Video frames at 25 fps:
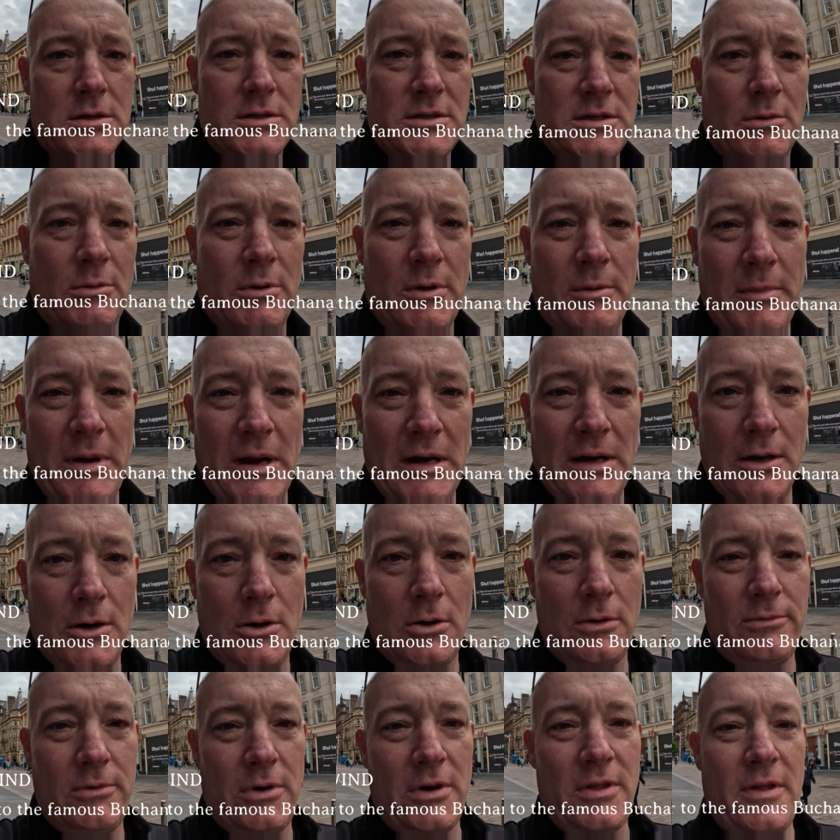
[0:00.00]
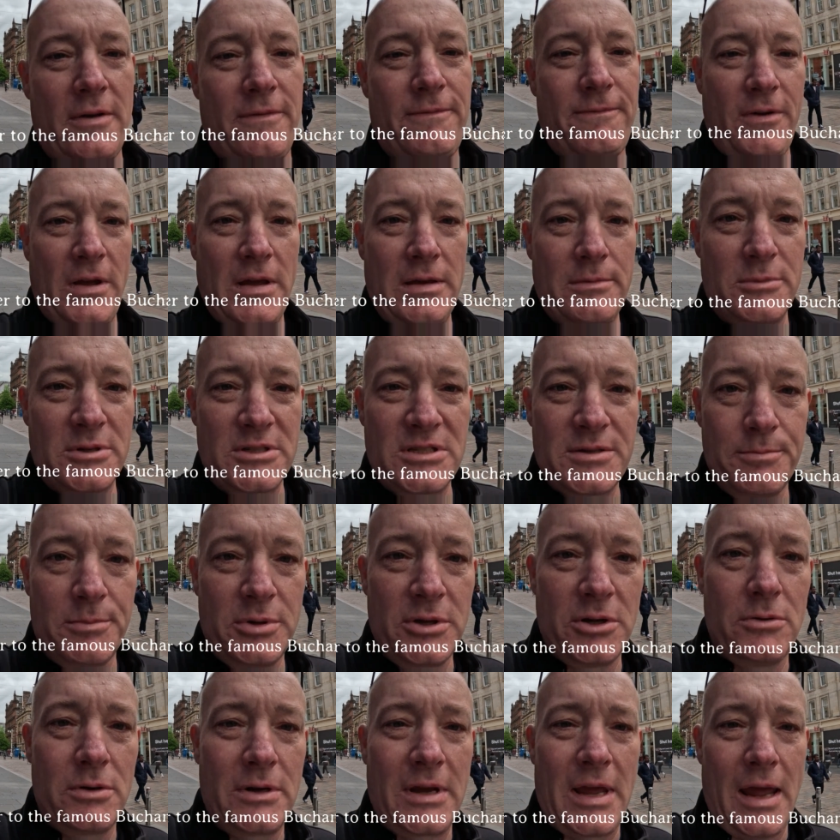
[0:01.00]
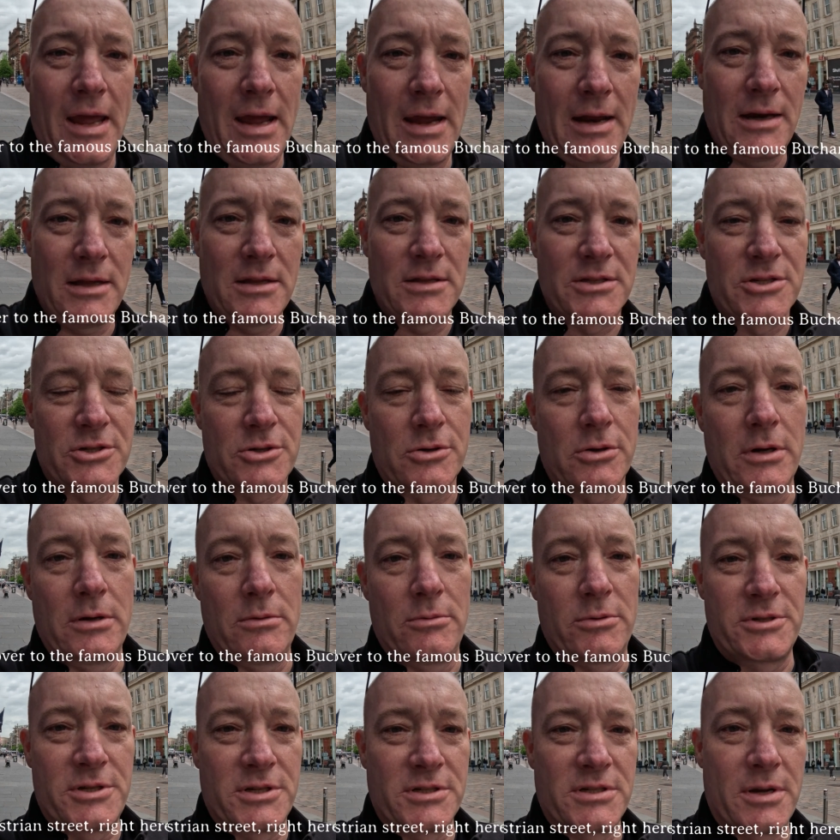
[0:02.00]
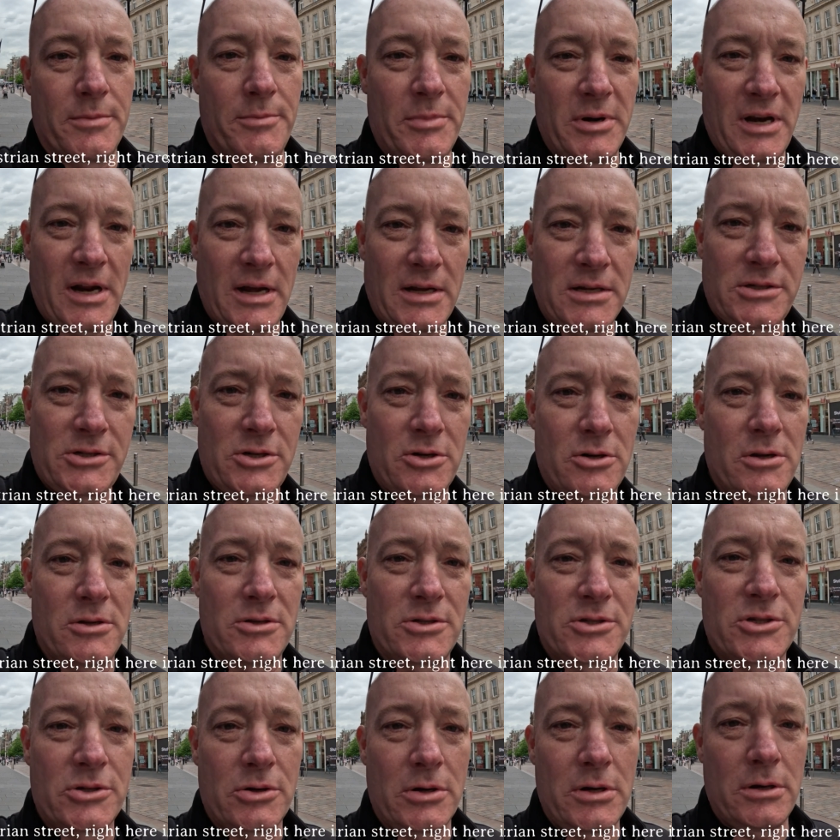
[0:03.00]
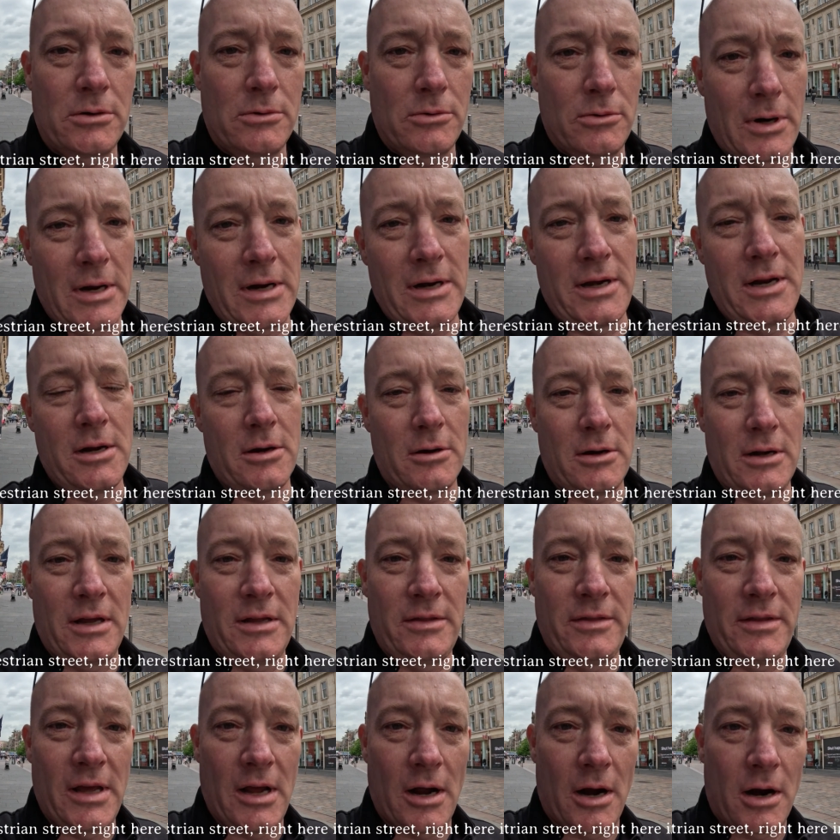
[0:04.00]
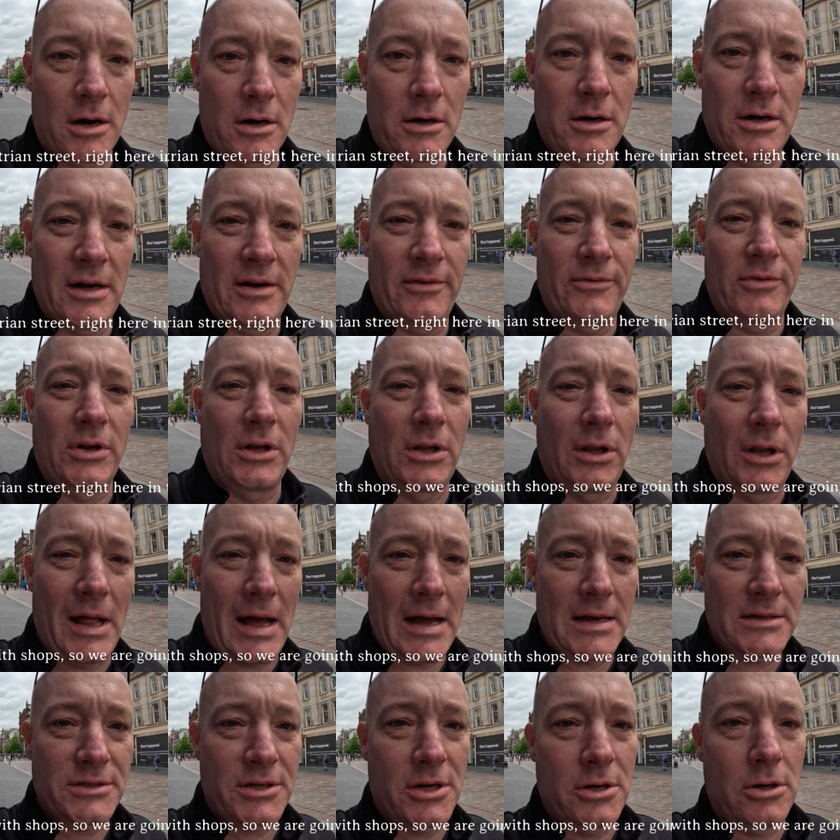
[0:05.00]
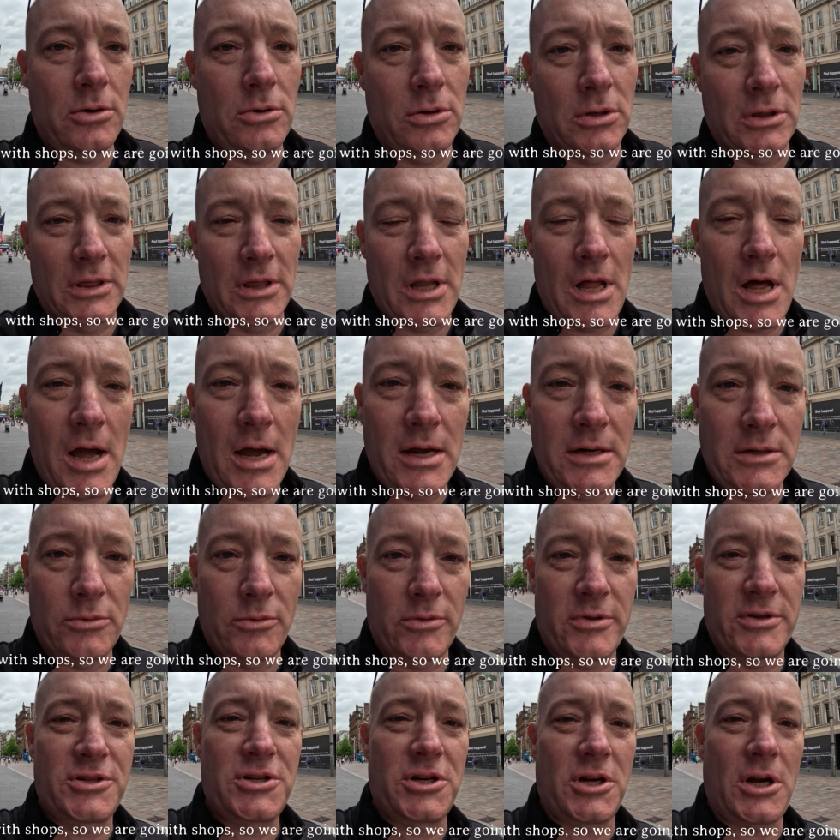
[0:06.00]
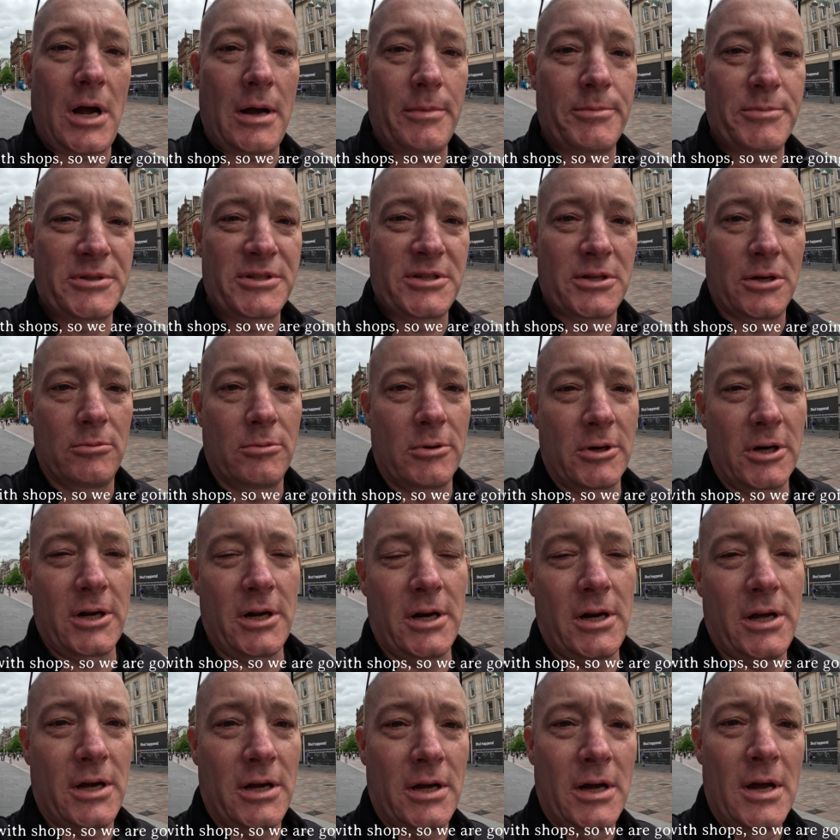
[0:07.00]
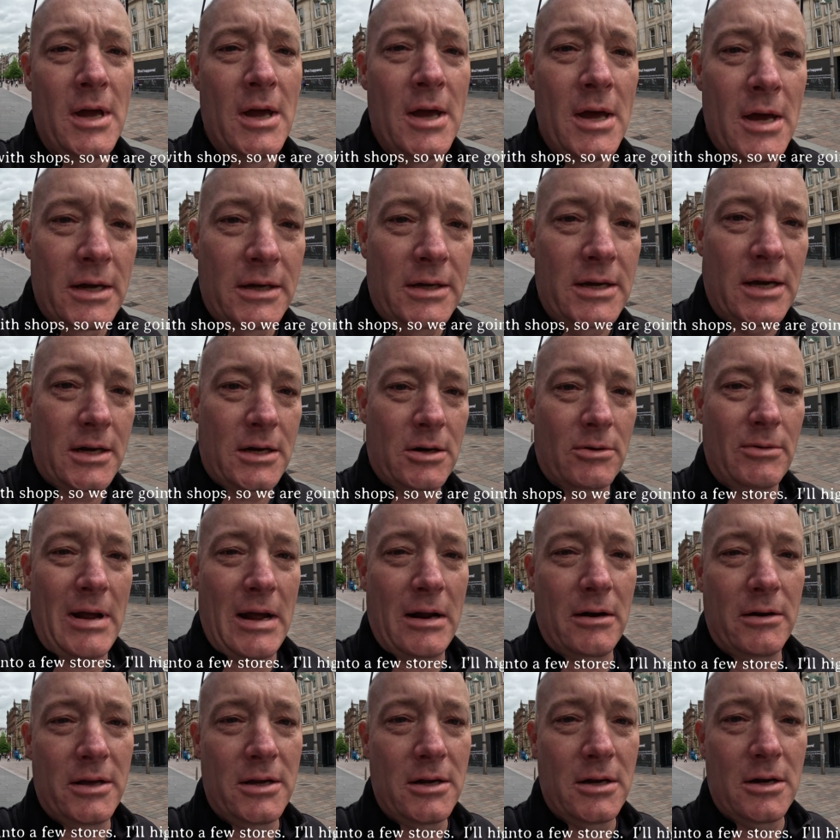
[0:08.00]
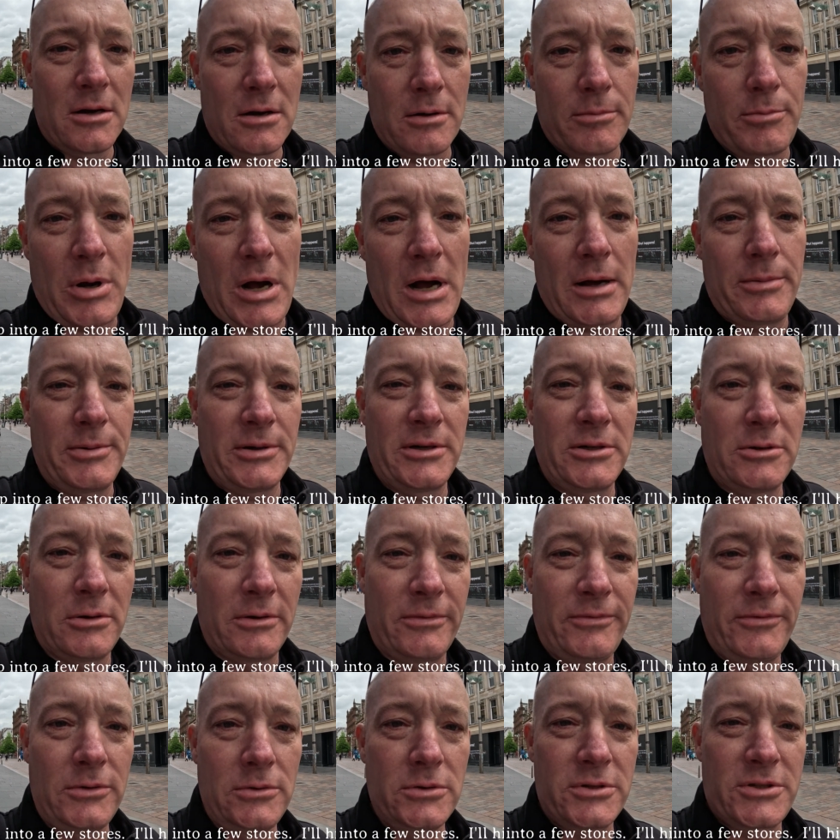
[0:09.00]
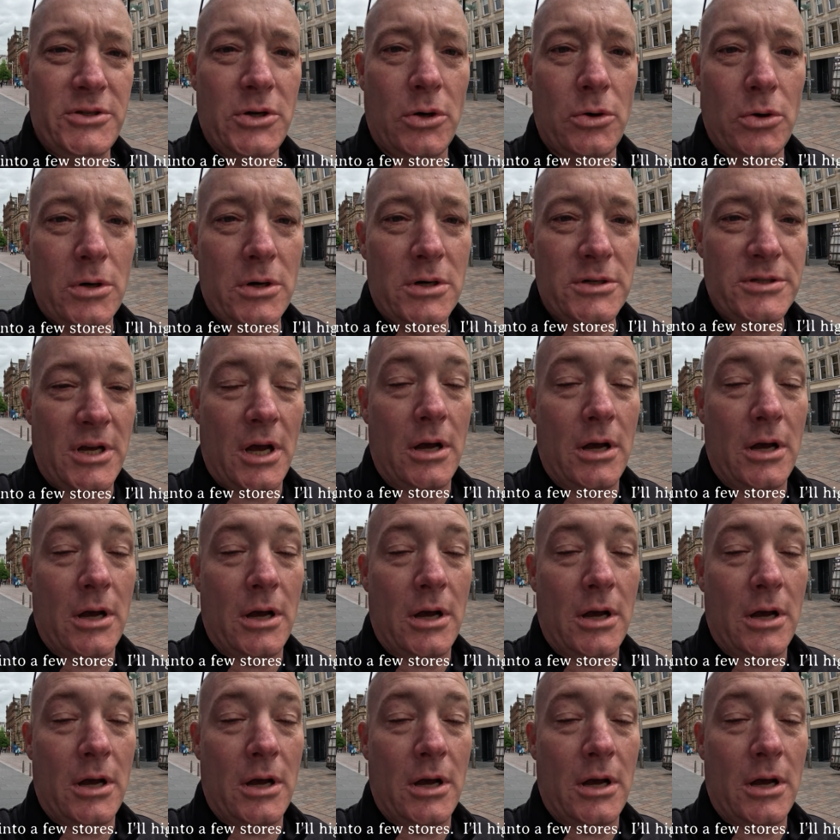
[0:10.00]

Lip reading: So we made it over to the famous Buchanan Street, which is a pedestrian street right here in the heart of Glasgow, lined with shops. So we're gonna kick around here, pop into a few stores.